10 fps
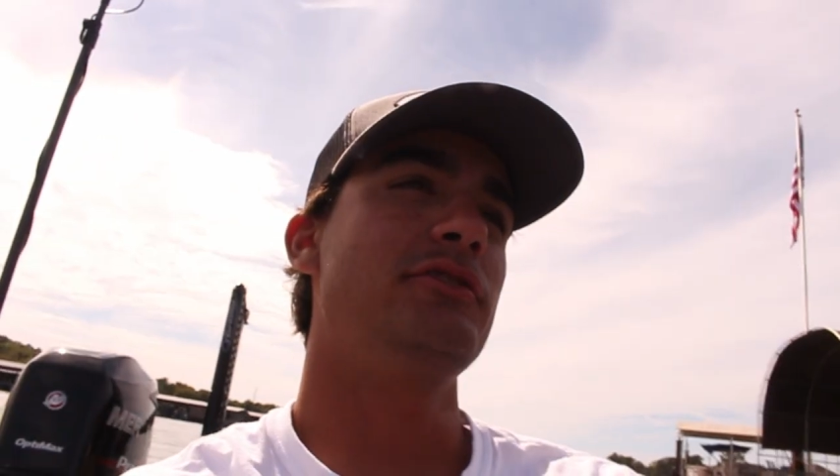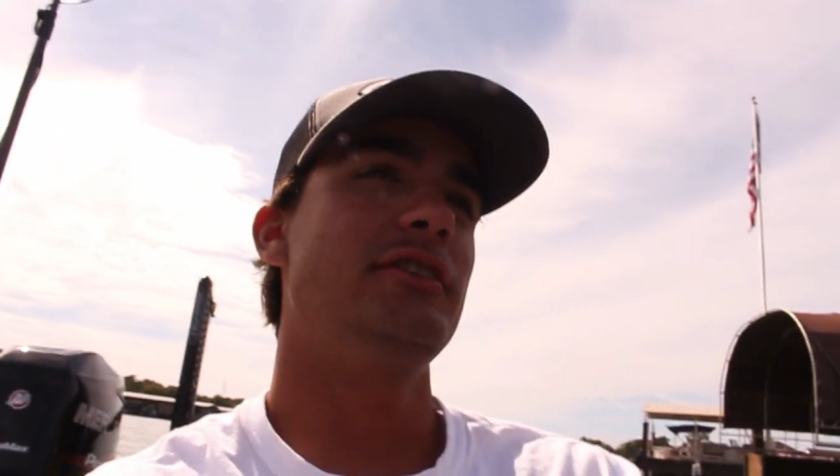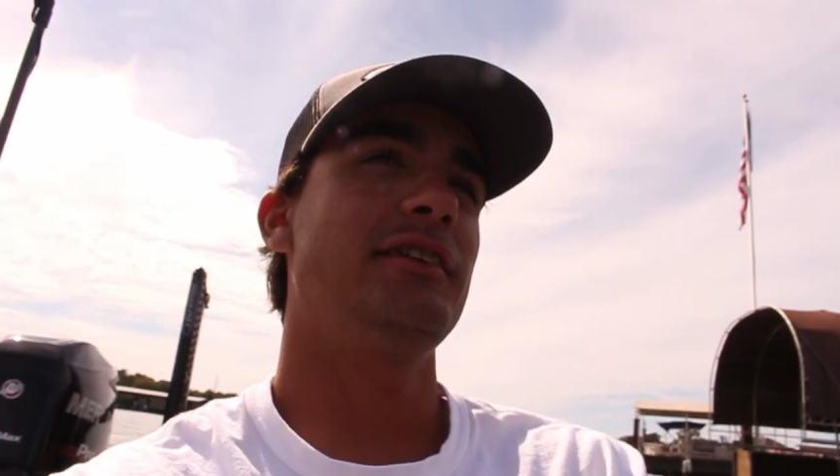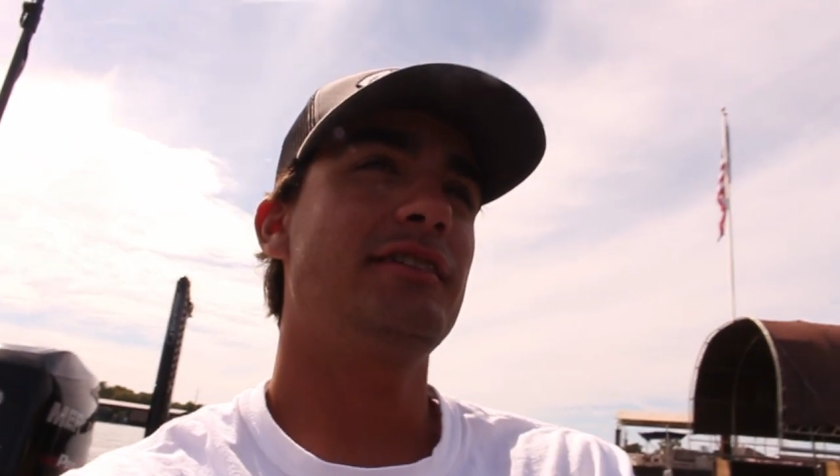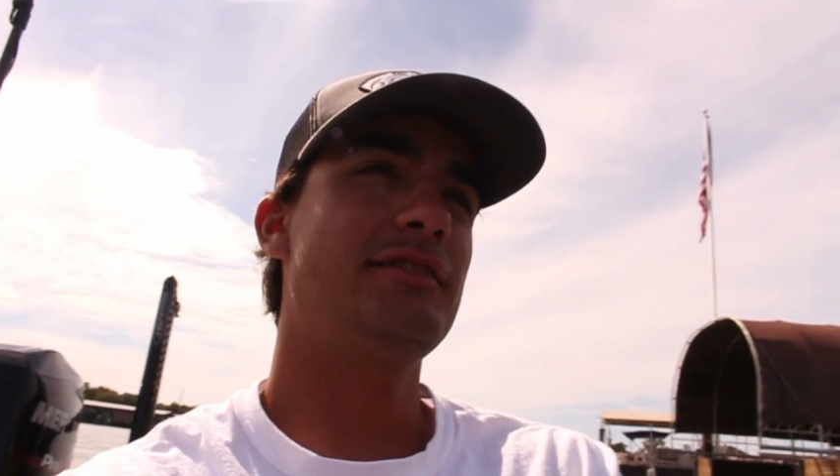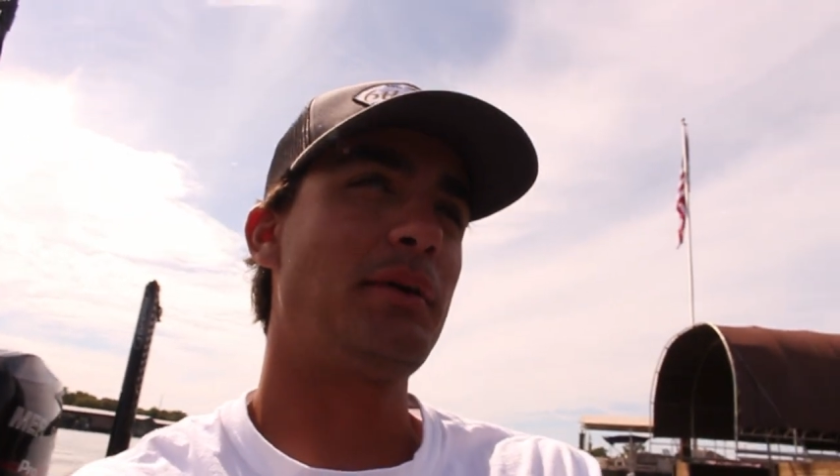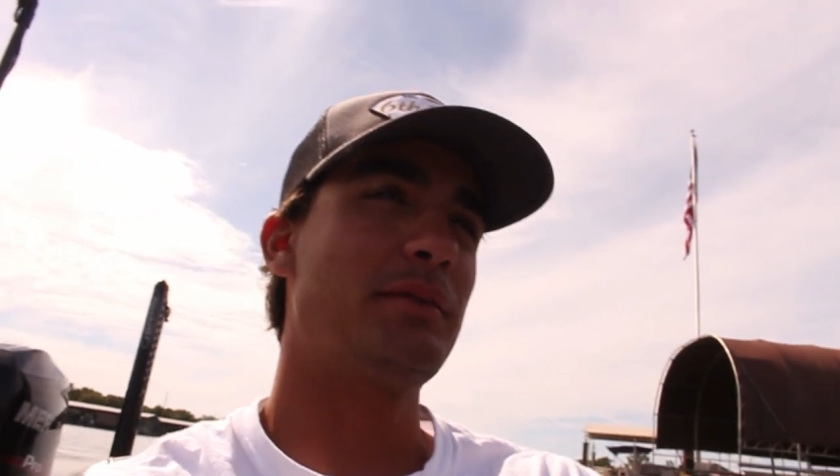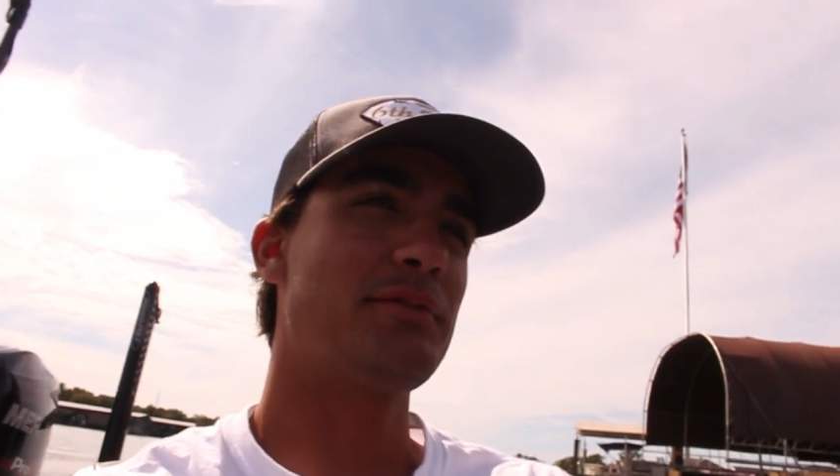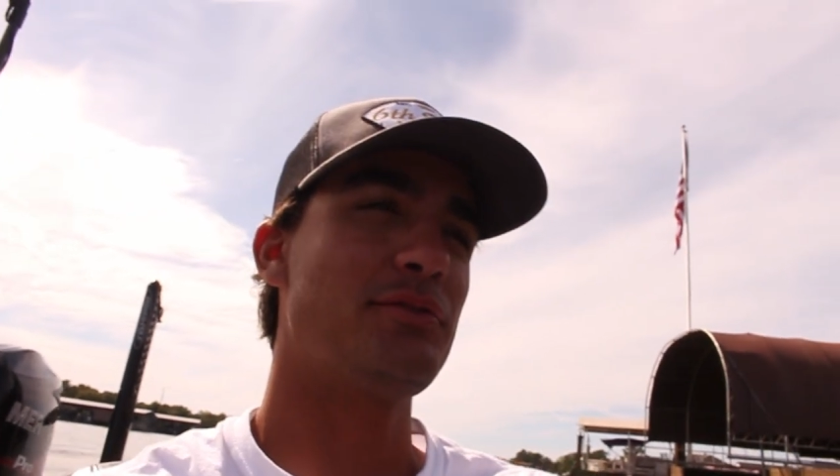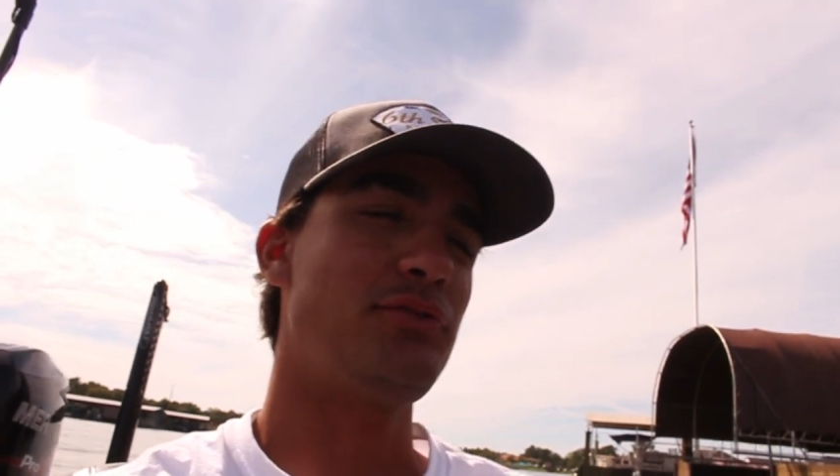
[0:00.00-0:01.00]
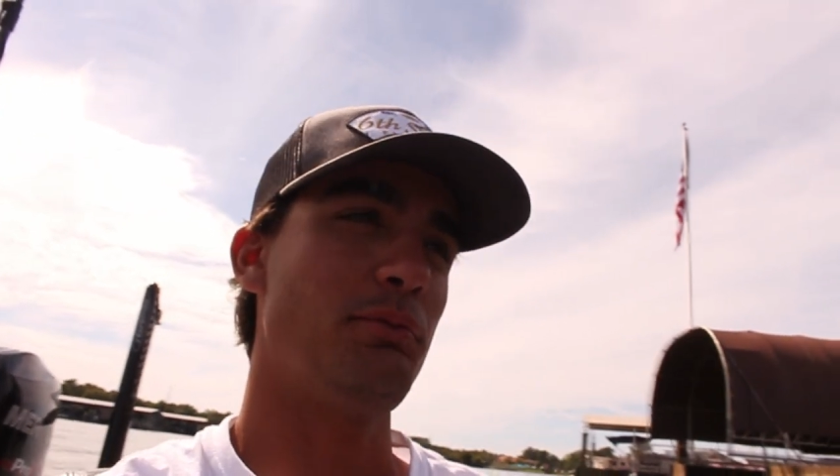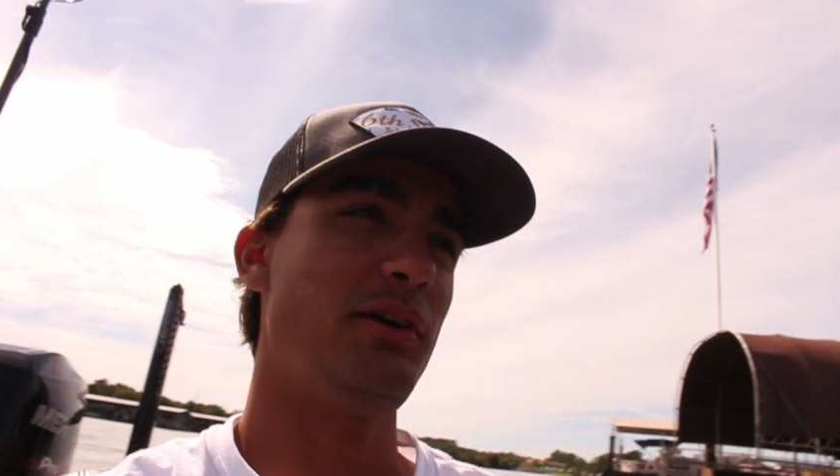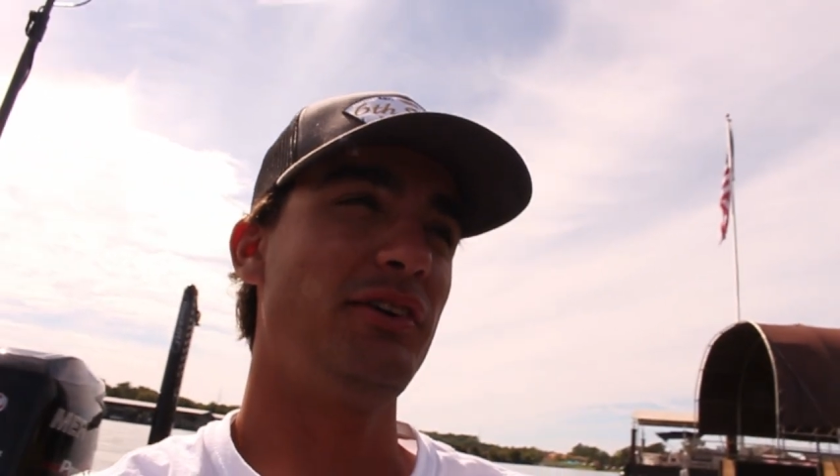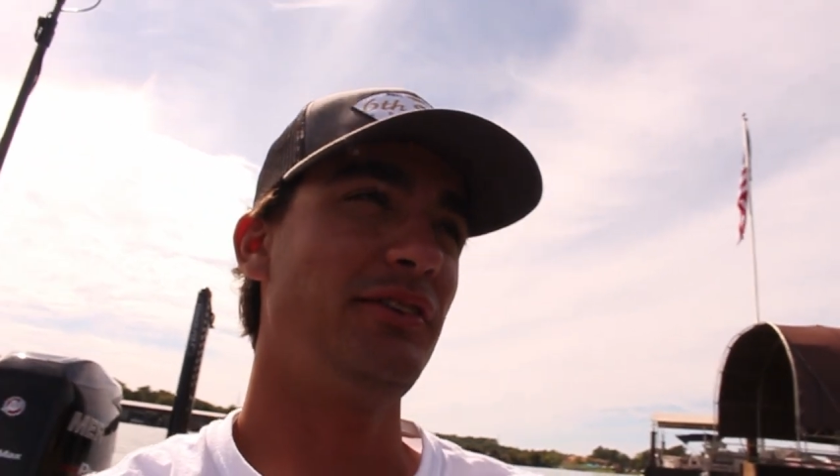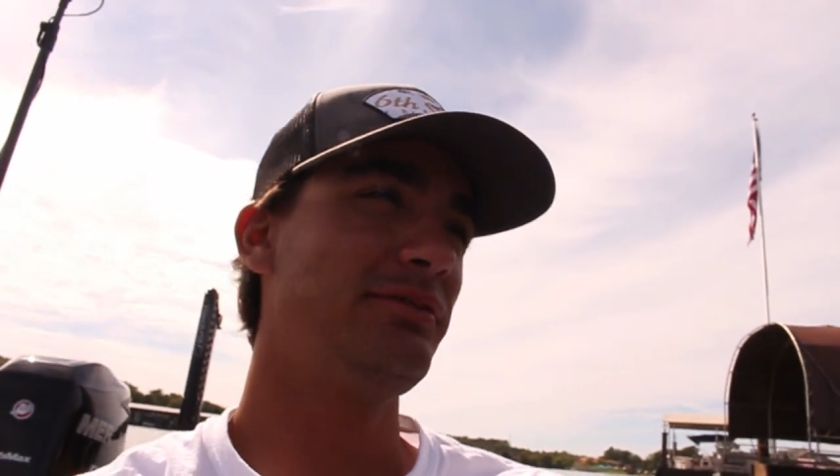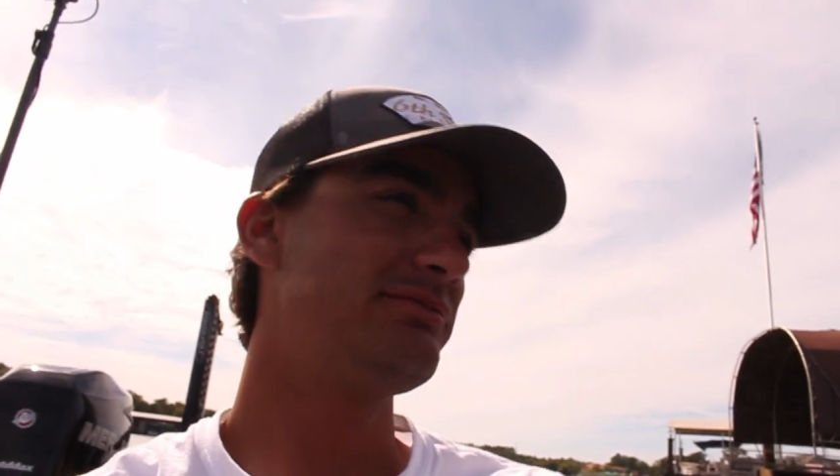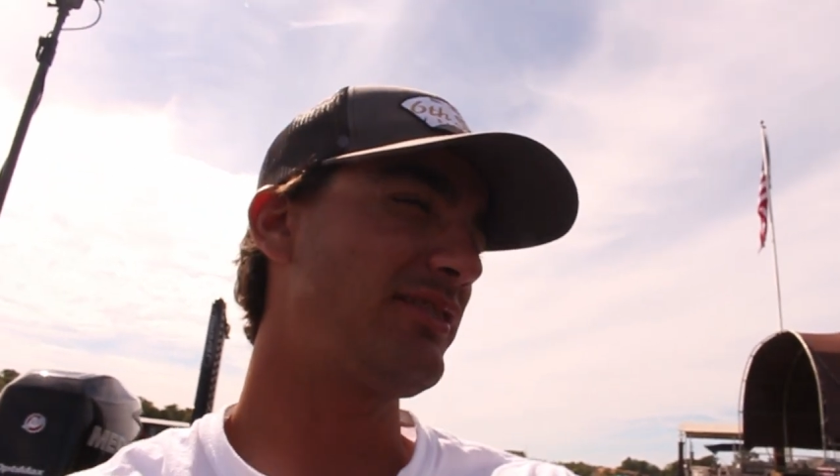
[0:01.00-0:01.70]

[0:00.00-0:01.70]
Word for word: jig to make himself feel better.